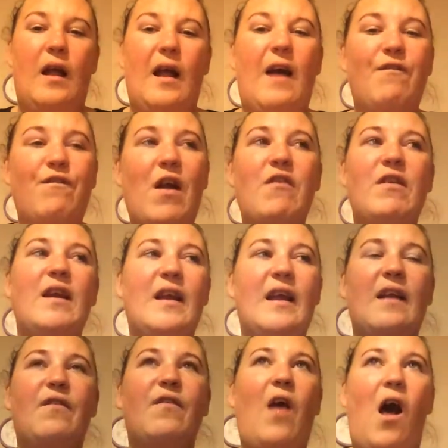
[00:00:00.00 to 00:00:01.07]

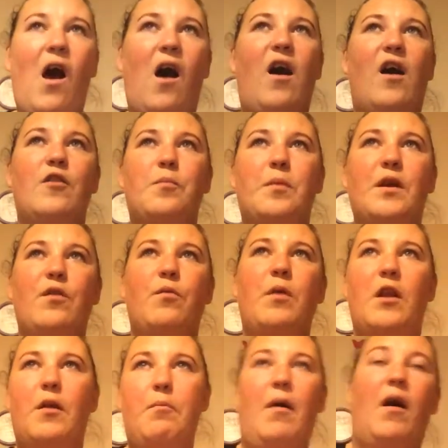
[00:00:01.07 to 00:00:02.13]
it's hard, because
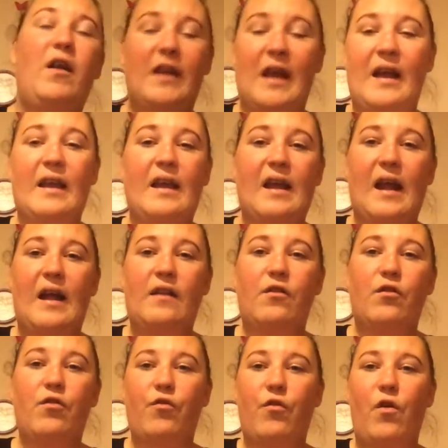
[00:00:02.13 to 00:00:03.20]
when I buy Yankee
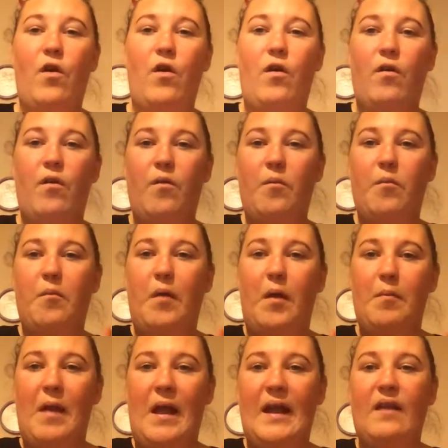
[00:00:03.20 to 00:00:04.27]
Candles for my
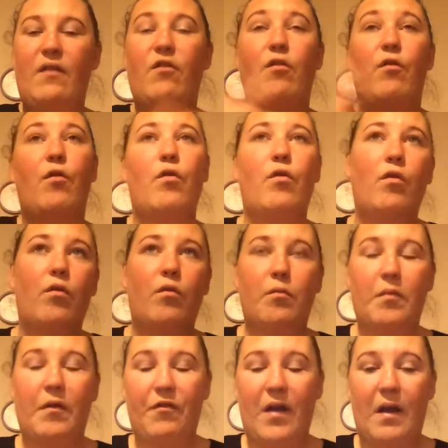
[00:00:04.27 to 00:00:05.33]
mates or
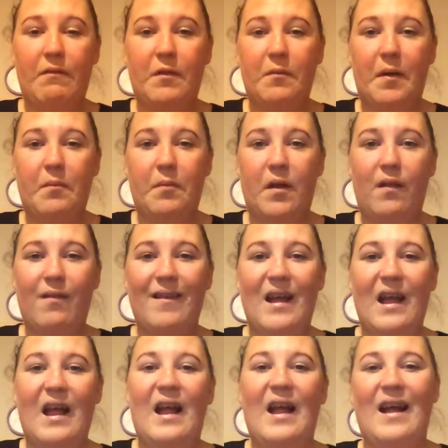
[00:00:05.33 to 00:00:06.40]
my family members,
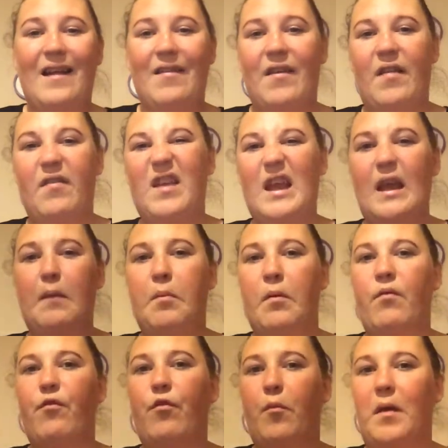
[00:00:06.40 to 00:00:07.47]
I tend to keep
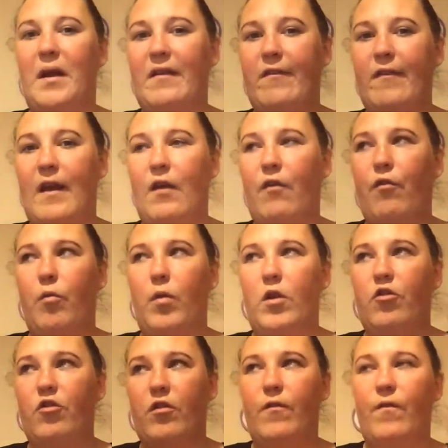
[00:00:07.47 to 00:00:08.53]
them for myself,
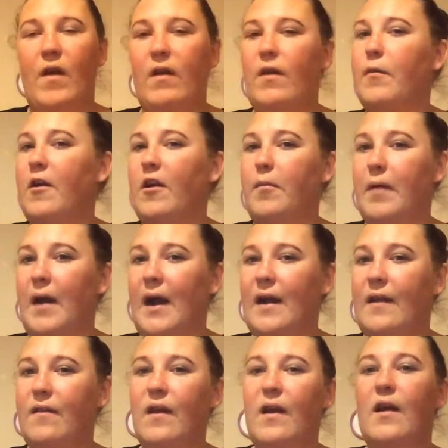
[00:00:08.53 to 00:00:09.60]
which is very, very
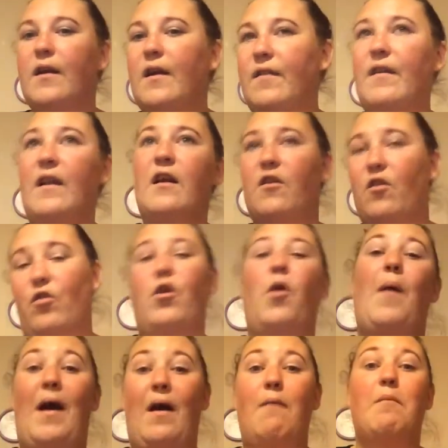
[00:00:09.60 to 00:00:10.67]
bad, because then I've got to
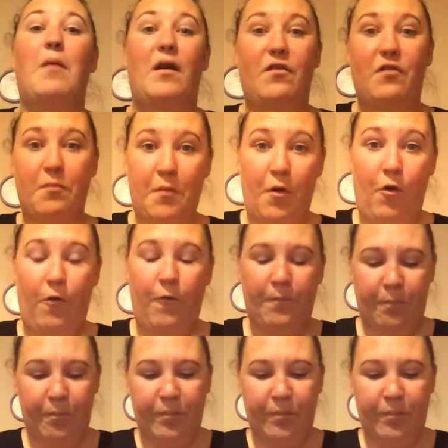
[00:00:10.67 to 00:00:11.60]
go out and buy some more.